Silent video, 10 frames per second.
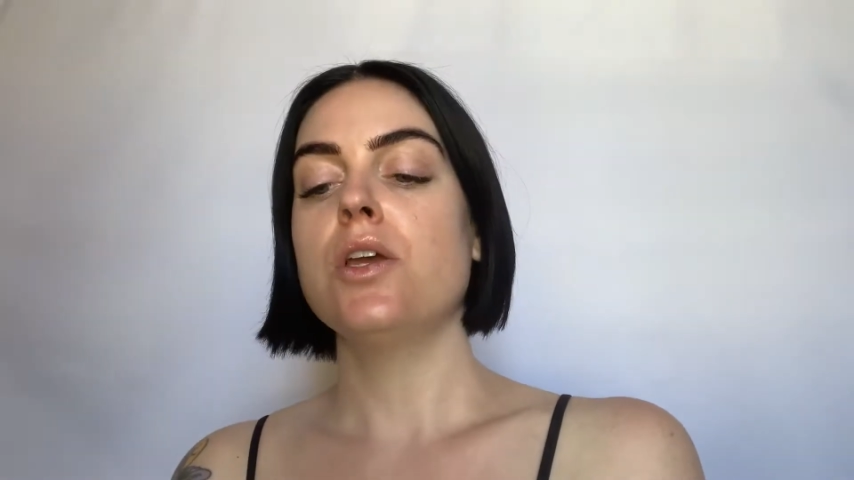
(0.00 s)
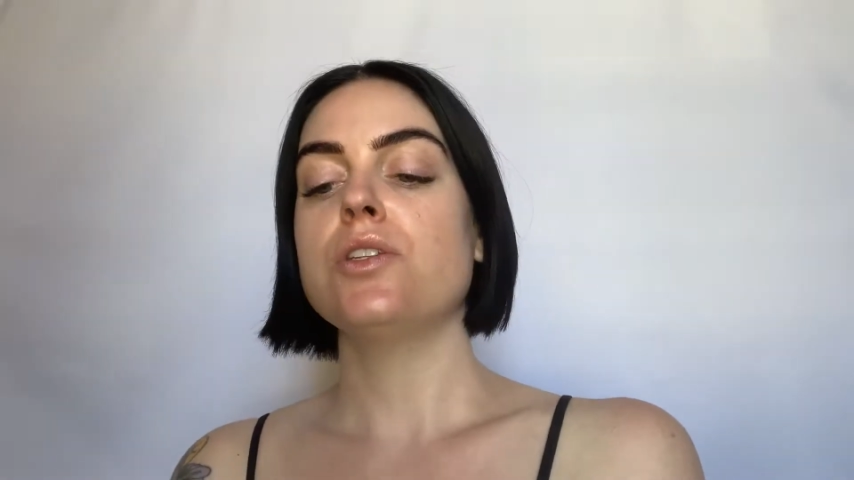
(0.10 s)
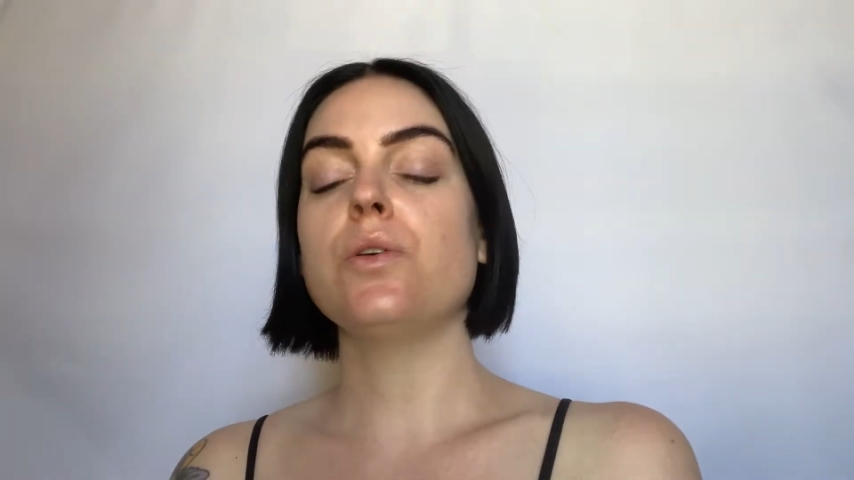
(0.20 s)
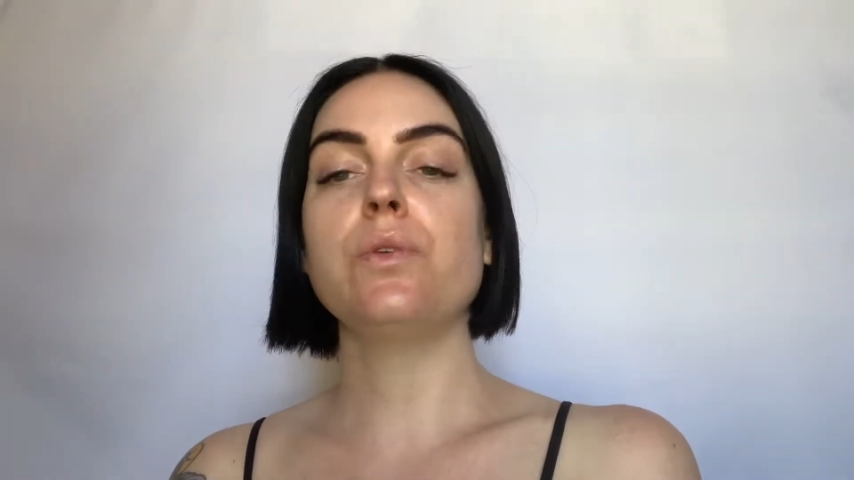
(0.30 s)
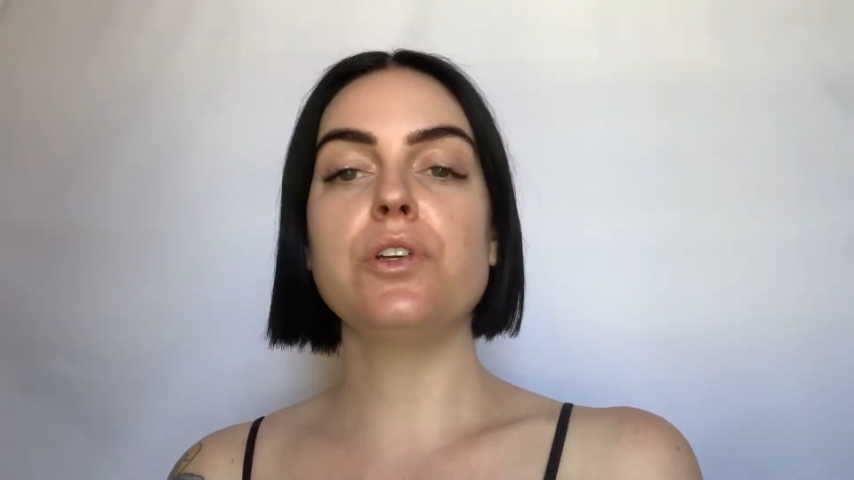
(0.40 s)

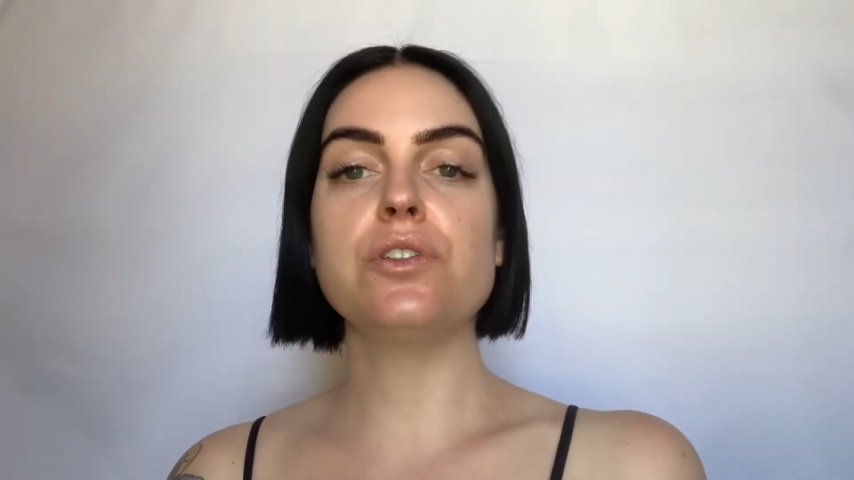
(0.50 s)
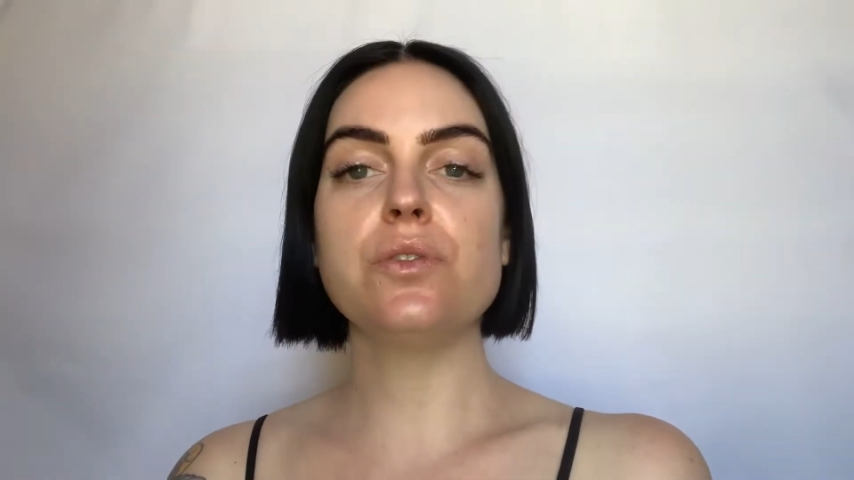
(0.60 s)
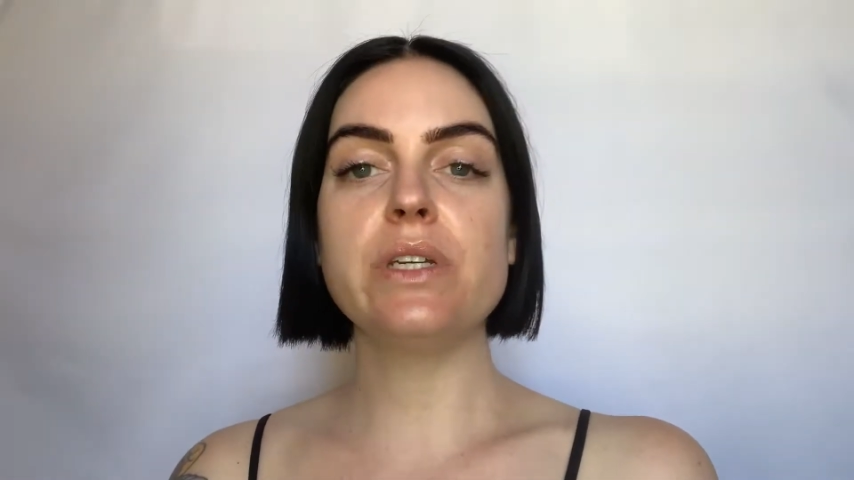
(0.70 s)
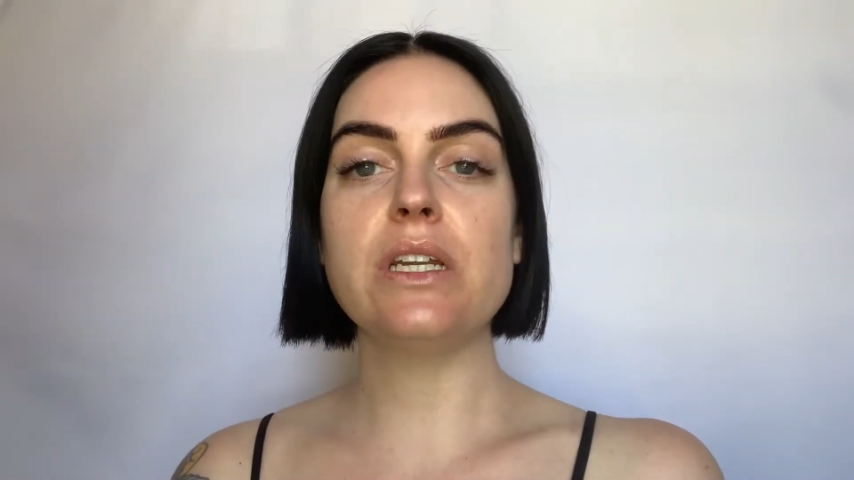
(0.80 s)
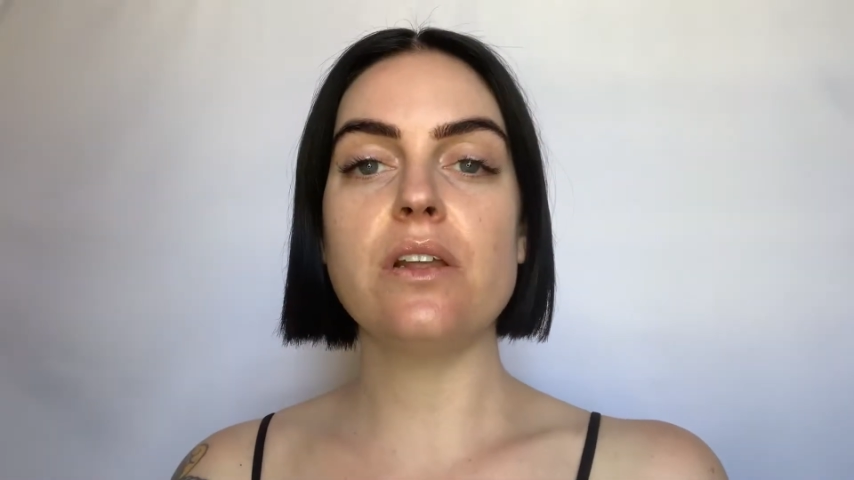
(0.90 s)
So when you're
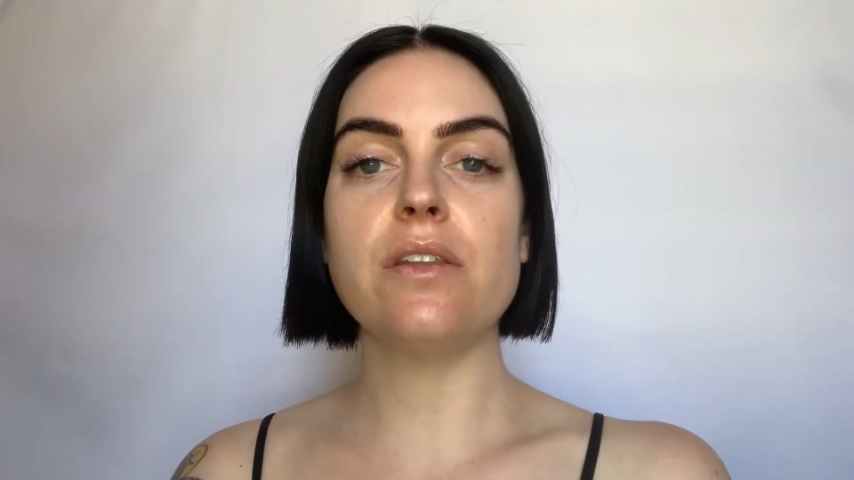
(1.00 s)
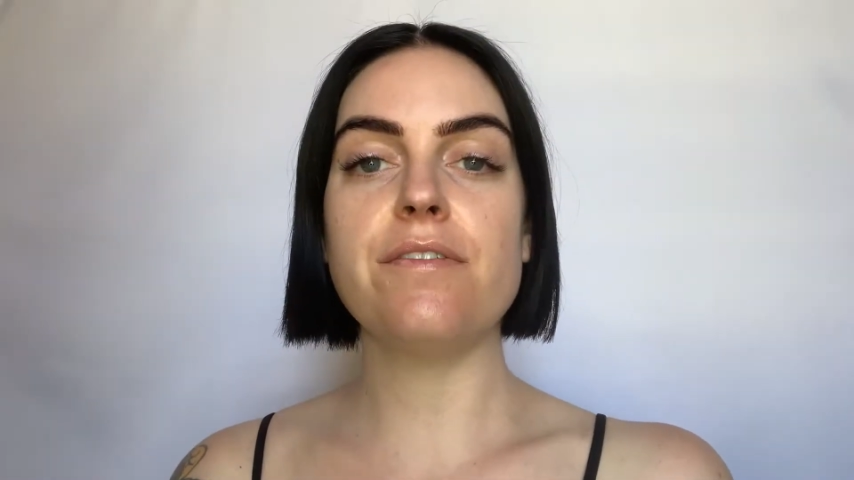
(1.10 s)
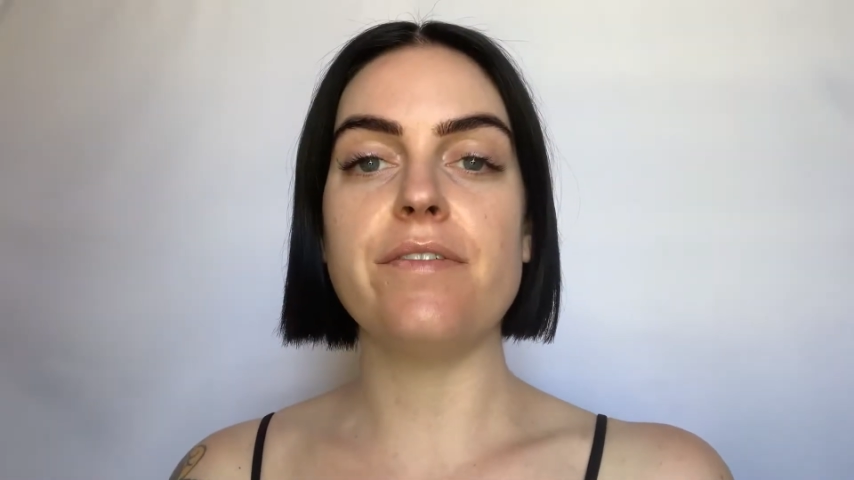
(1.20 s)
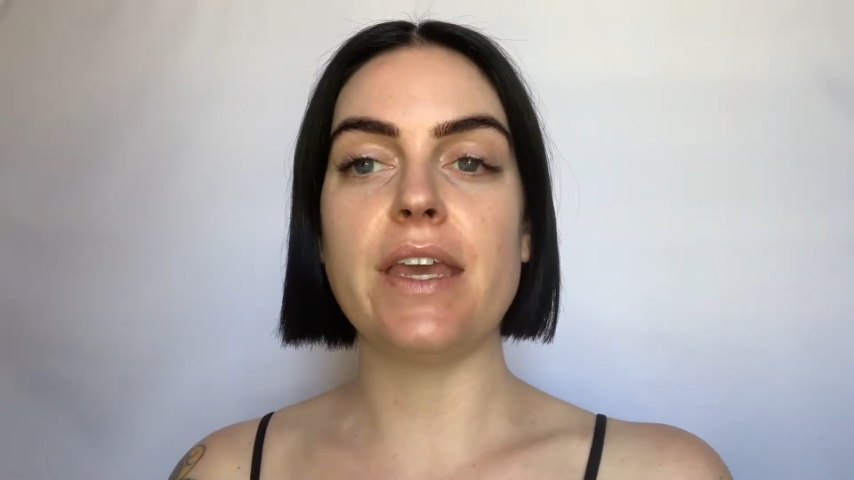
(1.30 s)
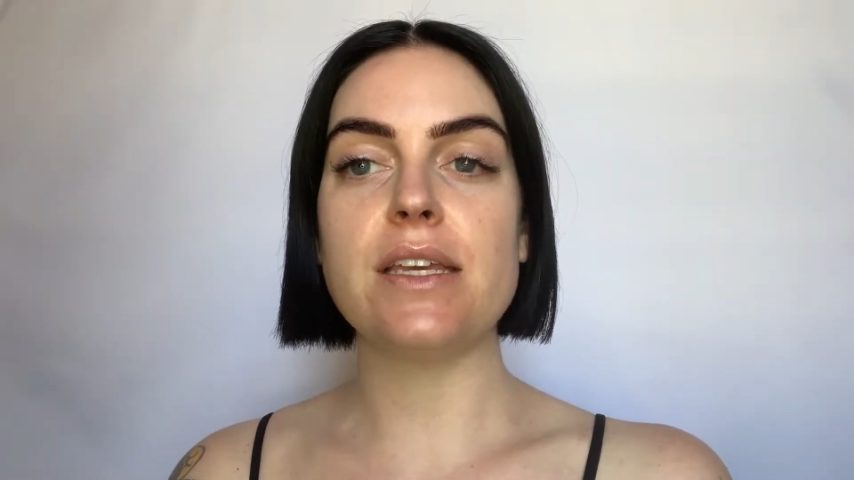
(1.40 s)
doing it on the
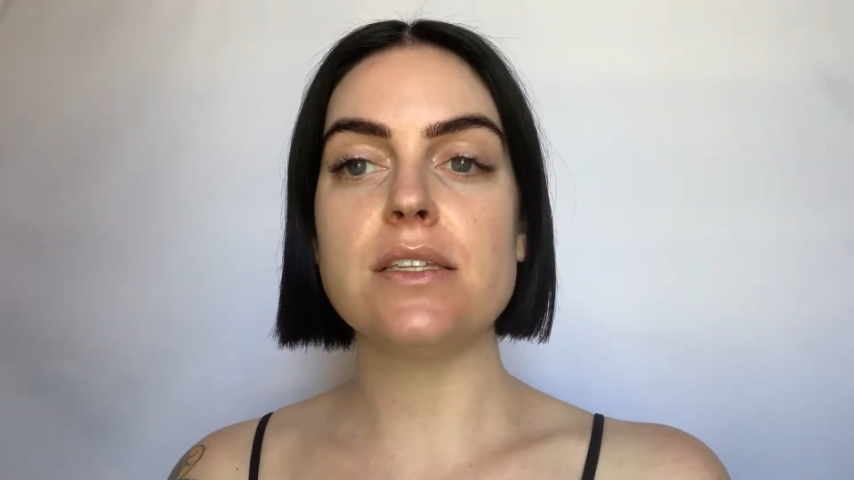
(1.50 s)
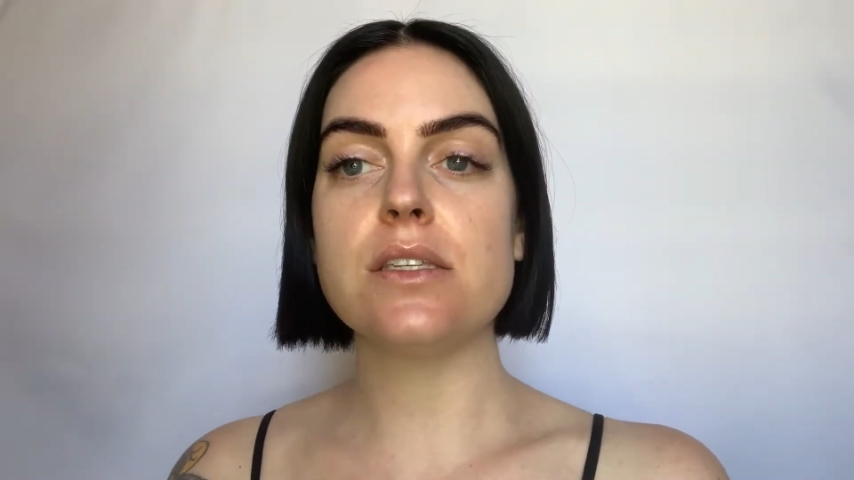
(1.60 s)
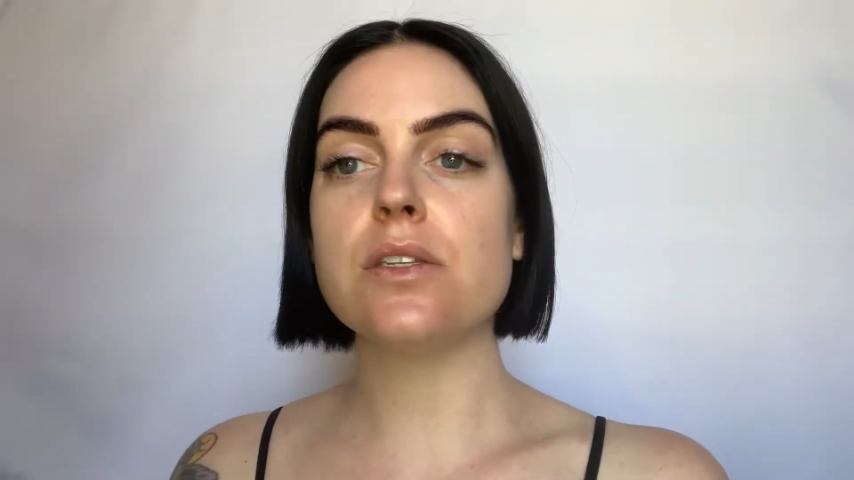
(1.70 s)
face,